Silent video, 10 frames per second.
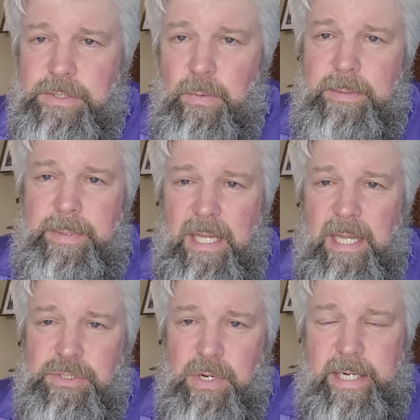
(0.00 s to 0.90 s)
going to be an
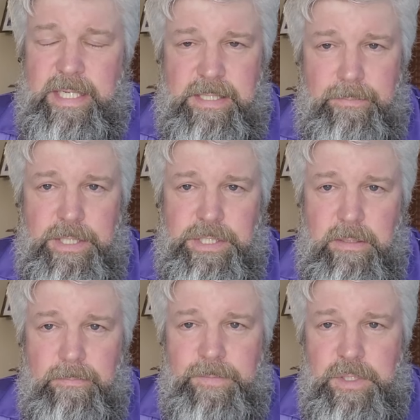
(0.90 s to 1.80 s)
electronic
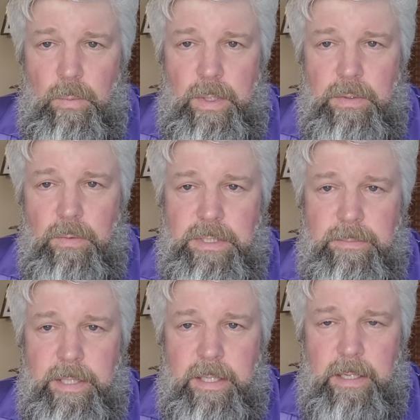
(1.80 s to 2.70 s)
submission. So we're going to
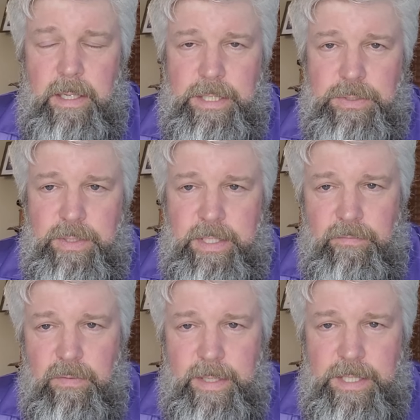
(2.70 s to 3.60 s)
be entering the
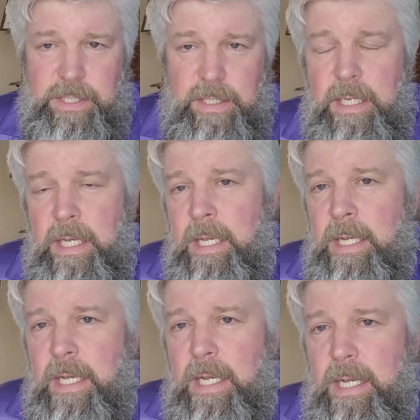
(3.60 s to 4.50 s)
information
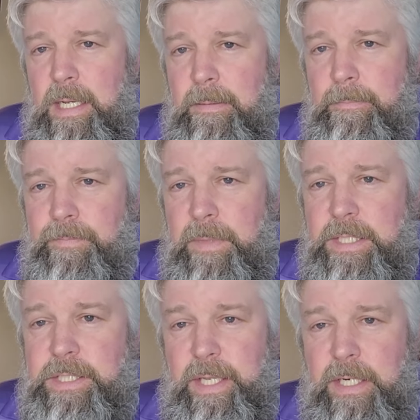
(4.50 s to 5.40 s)

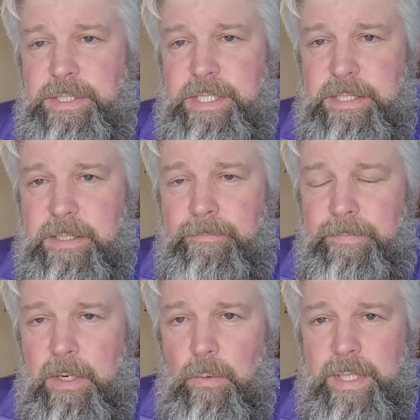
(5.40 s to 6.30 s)
into their system.
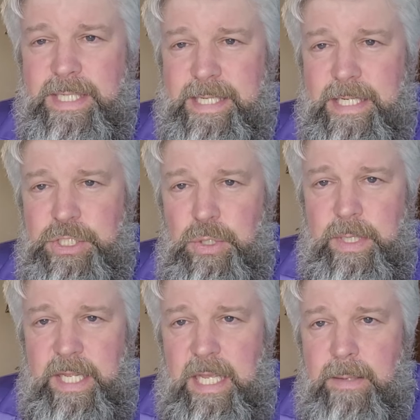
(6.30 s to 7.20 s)
They're going to send you
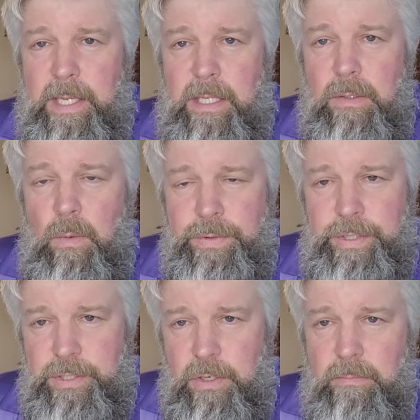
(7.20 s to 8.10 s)
an email with the
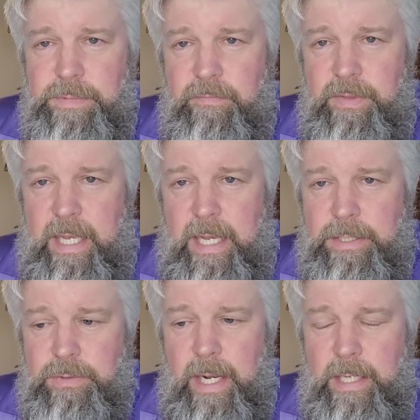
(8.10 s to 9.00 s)
terms of the
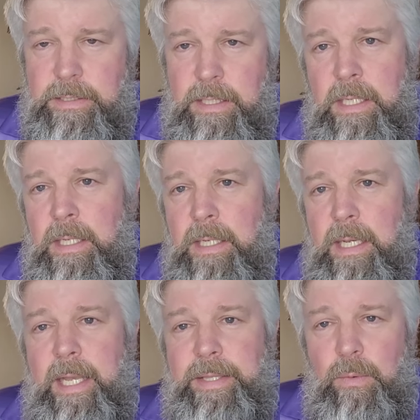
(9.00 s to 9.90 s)
contract.
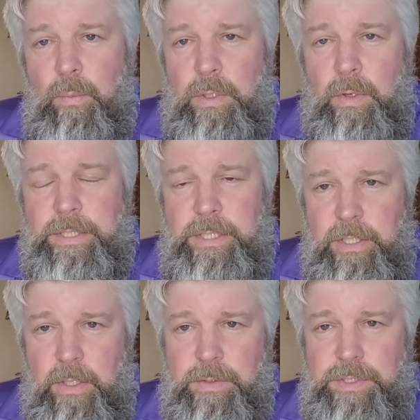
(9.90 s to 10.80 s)
And then we're going to
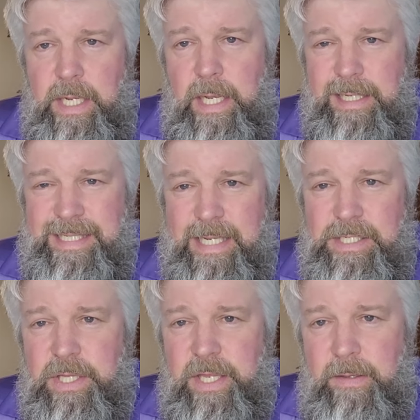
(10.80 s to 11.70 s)
negotiate
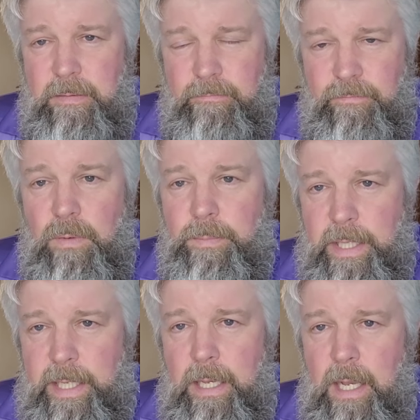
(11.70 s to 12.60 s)
essentially
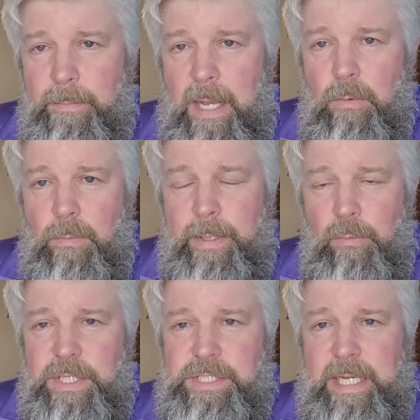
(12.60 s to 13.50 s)
verbally. I will be
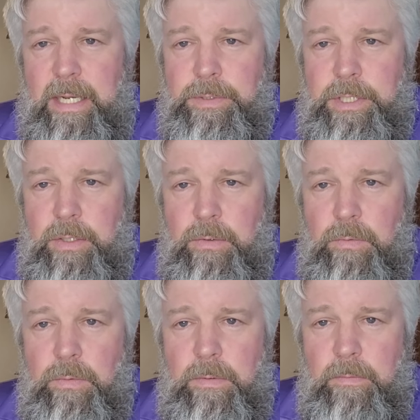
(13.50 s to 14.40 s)
reaching out to
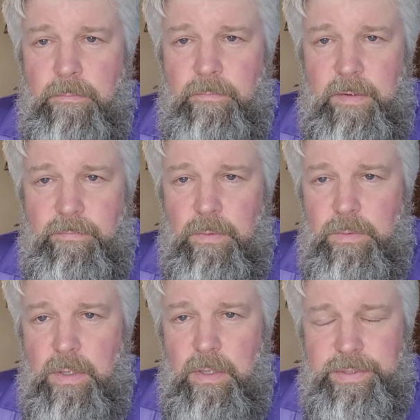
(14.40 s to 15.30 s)
you via phone
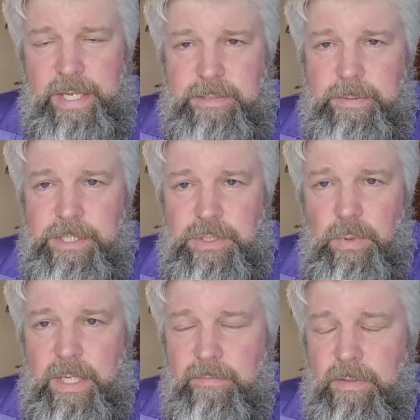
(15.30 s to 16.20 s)
call, text message,
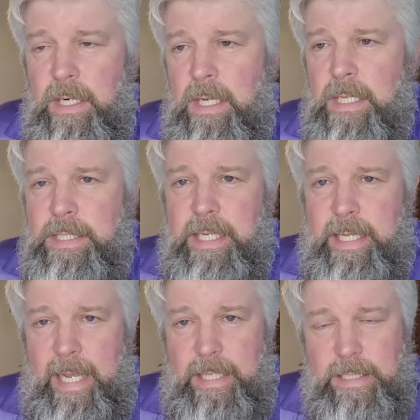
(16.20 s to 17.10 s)
whatever, saying,
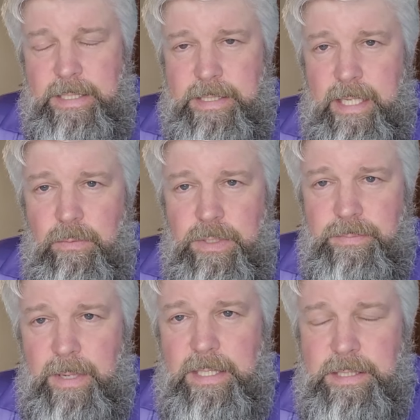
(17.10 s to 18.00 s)
hey, this is their
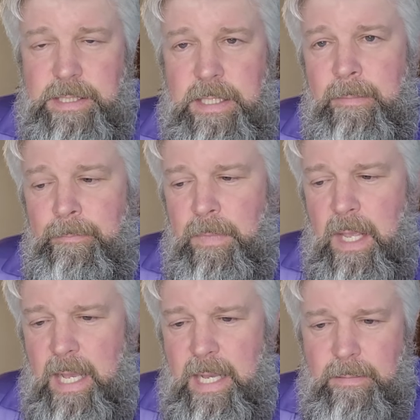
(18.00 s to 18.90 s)
response.
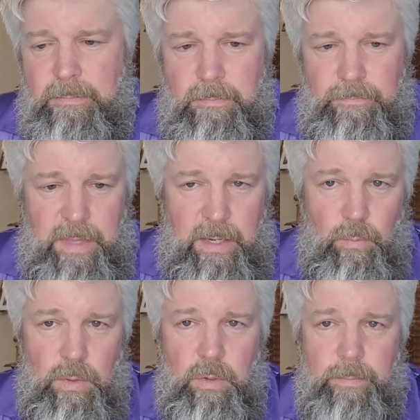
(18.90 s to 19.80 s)
Then it
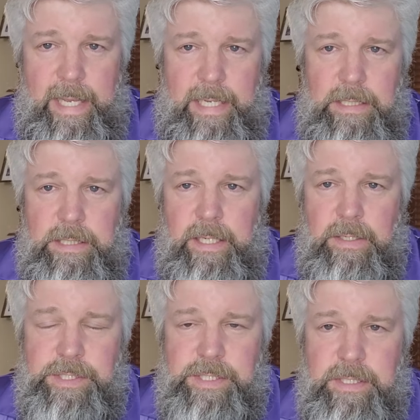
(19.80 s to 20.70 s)
will go back into their
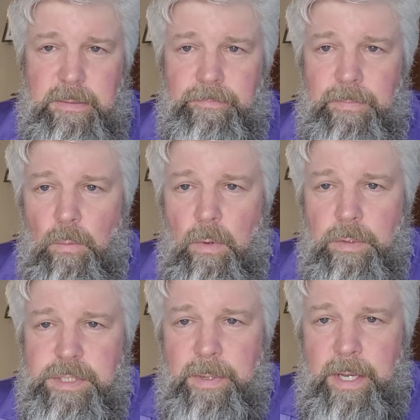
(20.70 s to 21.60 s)
system. We'll
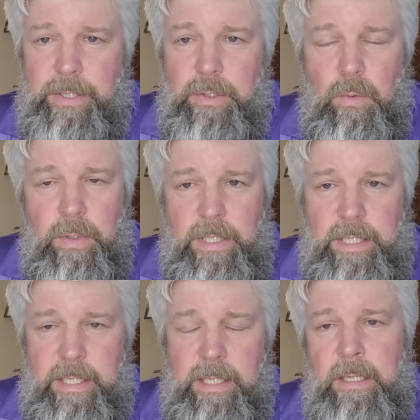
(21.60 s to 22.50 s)
respond
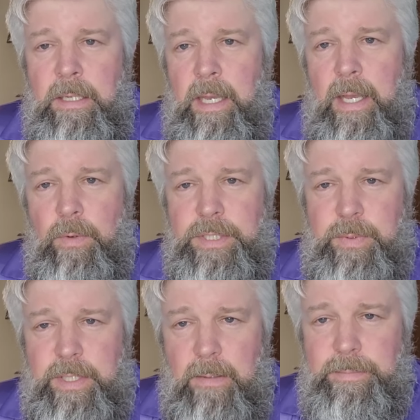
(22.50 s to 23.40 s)
accordingly. And once
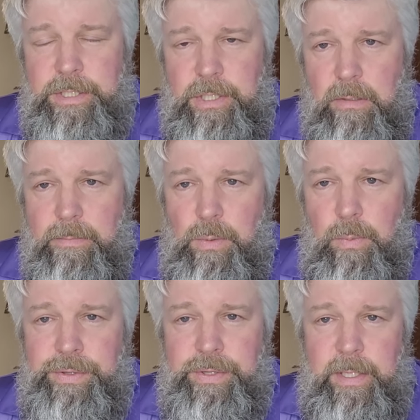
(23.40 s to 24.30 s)
we come to terms
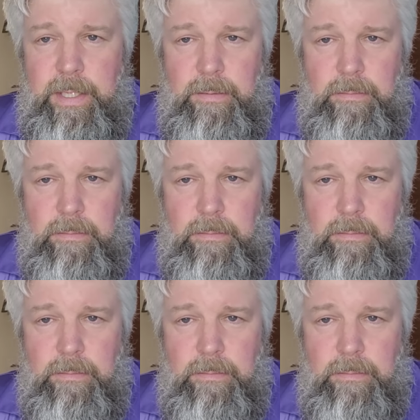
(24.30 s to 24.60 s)
with the